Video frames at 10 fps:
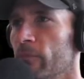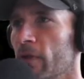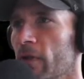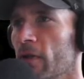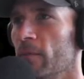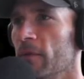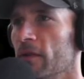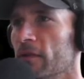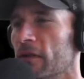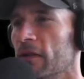Okay, I'm
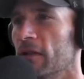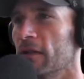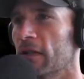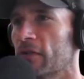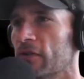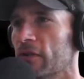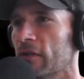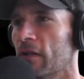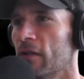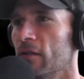not getting it actually.
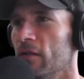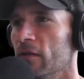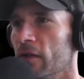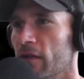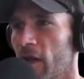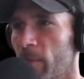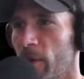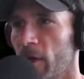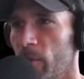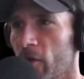Look at that,
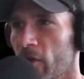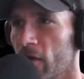Piper.